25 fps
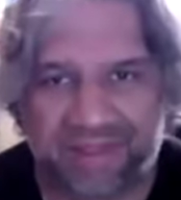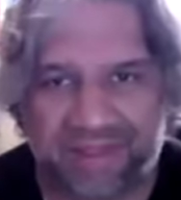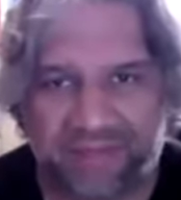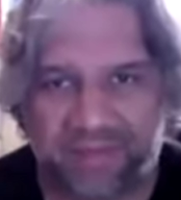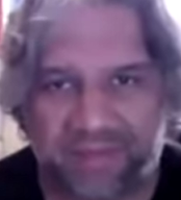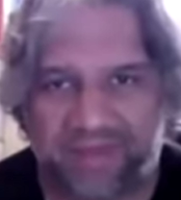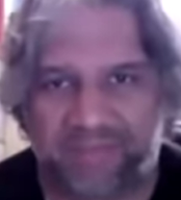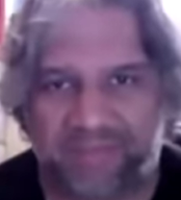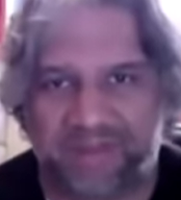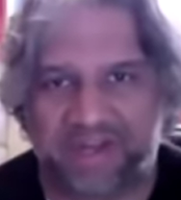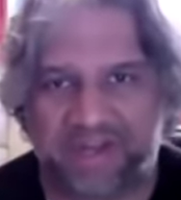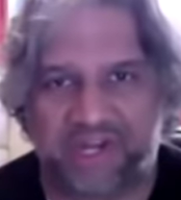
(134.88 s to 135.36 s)
would
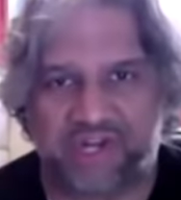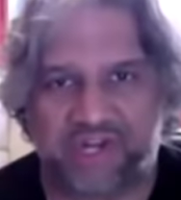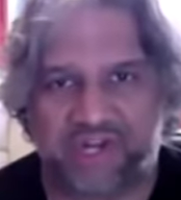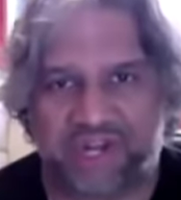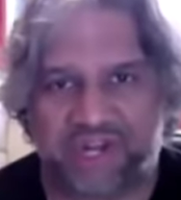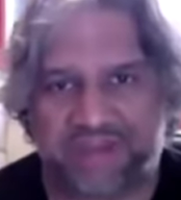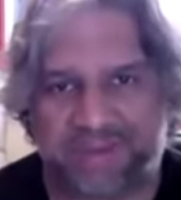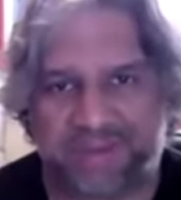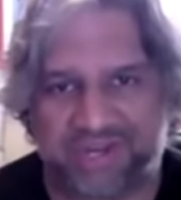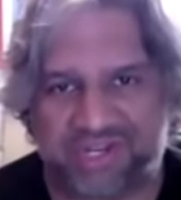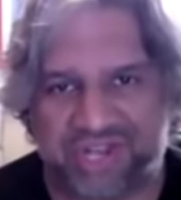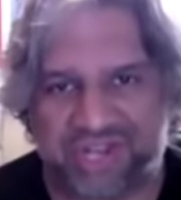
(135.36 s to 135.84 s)
have been a
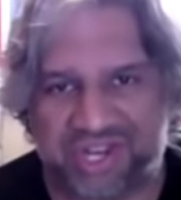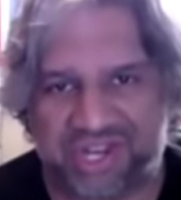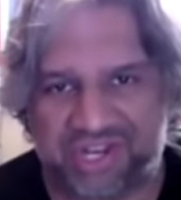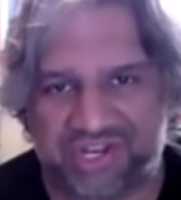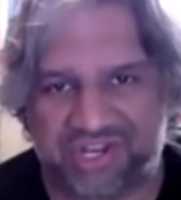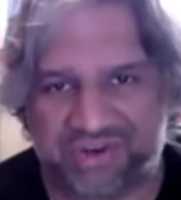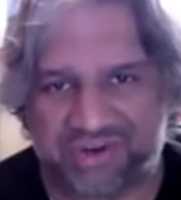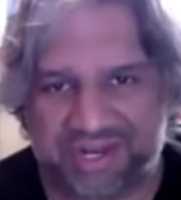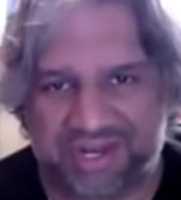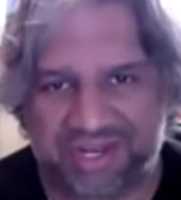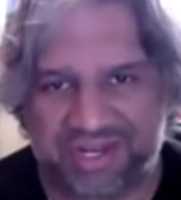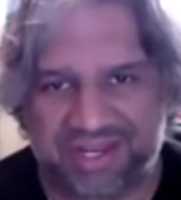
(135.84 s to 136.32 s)
dream, a
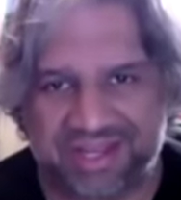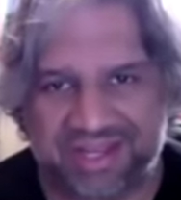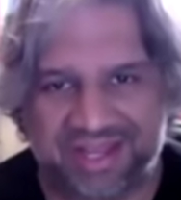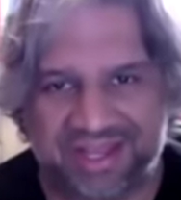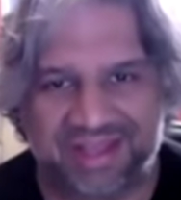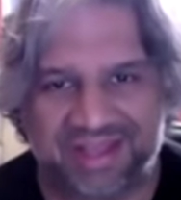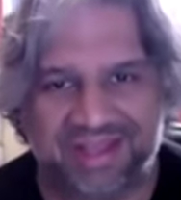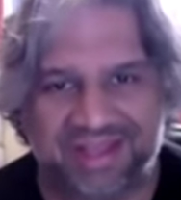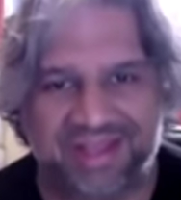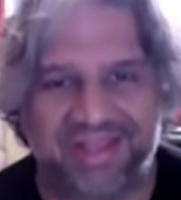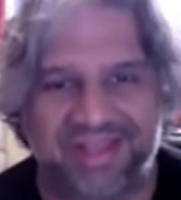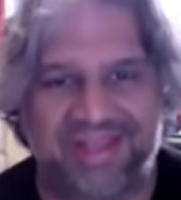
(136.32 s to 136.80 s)
century,
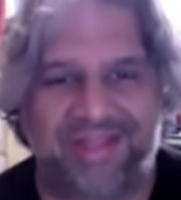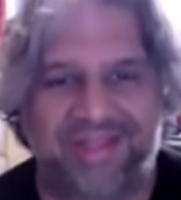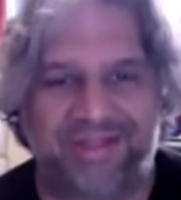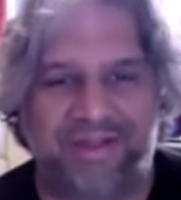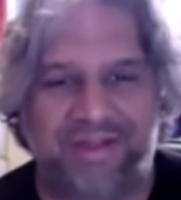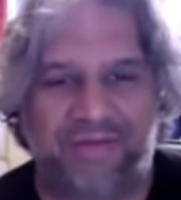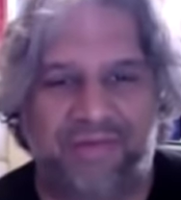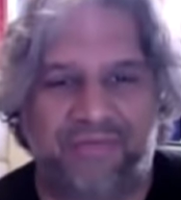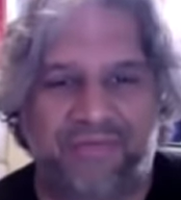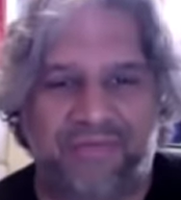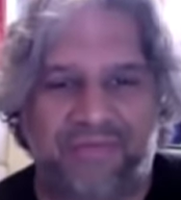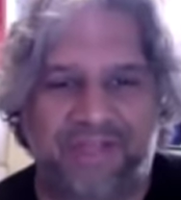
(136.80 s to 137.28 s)

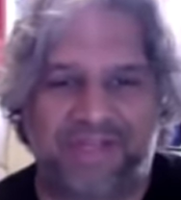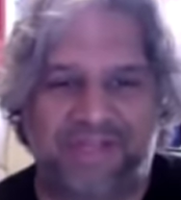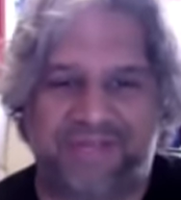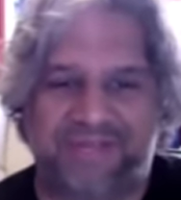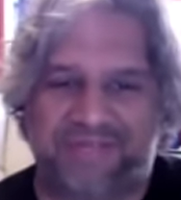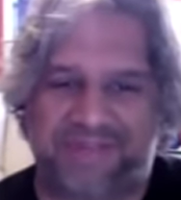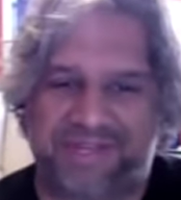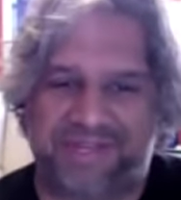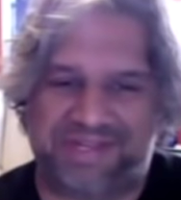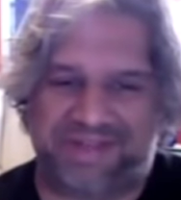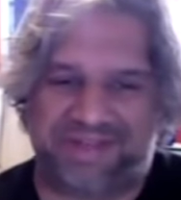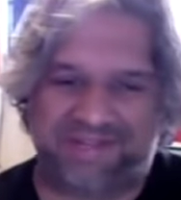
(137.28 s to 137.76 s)
your first
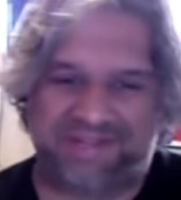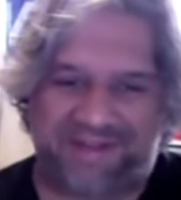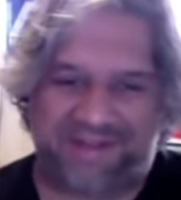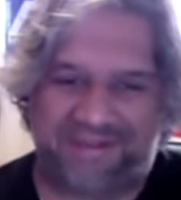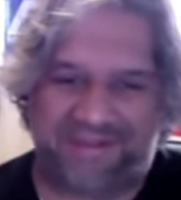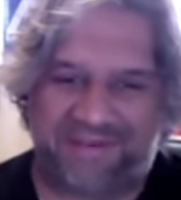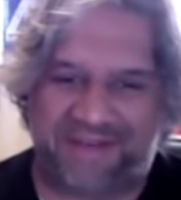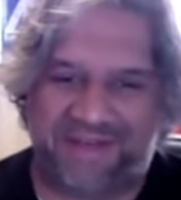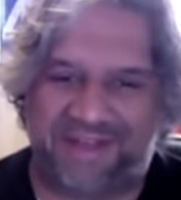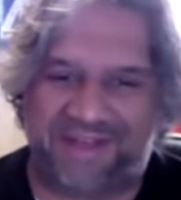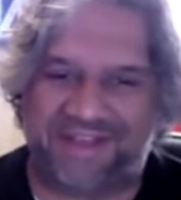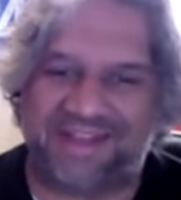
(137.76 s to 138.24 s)
visit, my
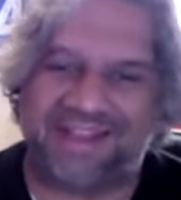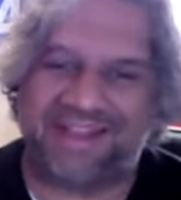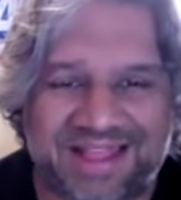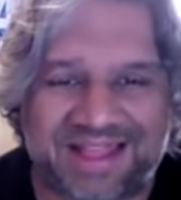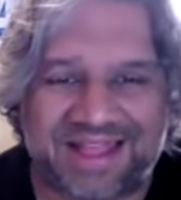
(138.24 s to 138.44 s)
word.